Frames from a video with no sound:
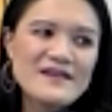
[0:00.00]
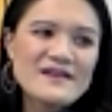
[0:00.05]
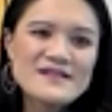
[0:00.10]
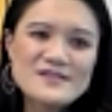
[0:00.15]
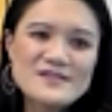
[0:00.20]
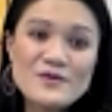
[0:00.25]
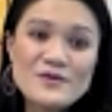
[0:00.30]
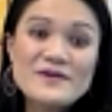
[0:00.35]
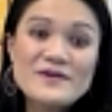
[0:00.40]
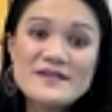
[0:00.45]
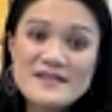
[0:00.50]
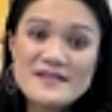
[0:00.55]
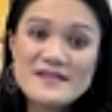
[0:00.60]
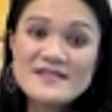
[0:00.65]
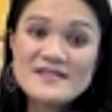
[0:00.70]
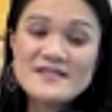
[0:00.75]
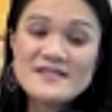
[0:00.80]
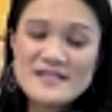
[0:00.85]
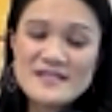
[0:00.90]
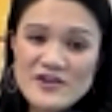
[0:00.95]
so it
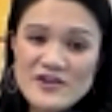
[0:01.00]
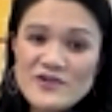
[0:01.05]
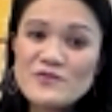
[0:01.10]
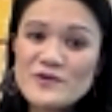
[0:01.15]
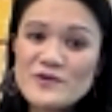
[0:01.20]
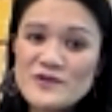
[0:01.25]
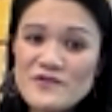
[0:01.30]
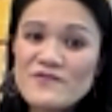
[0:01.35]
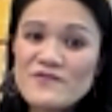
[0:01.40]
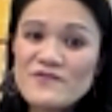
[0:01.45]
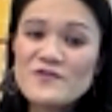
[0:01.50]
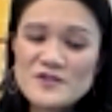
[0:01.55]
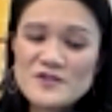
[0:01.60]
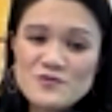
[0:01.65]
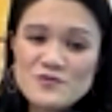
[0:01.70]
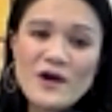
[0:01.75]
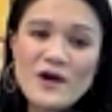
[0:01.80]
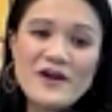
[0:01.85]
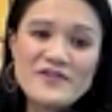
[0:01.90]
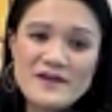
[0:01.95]
is scary when you first
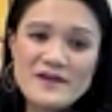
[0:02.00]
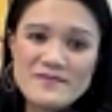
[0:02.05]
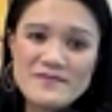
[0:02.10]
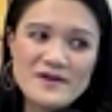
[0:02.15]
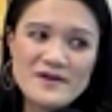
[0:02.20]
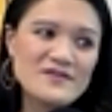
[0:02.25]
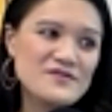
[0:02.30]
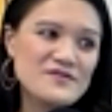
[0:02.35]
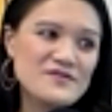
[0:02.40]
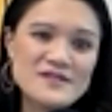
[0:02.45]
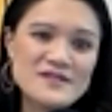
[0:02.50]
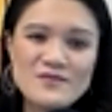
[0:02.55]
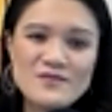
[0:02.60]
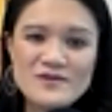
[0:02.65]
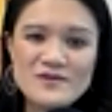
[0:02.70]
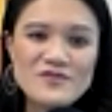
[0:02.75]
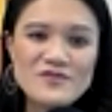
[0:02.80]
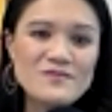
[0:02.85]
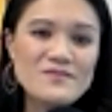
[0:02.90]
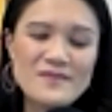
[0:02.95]
wire that money to
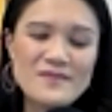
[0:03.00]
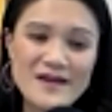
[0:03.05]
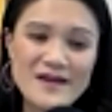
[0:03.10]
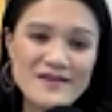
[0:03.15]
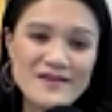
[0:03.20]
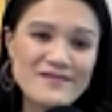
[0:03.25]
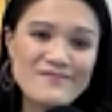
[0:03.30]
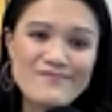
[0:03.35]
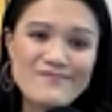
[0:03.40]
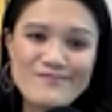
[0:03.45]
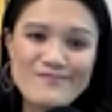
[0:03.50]
someone you might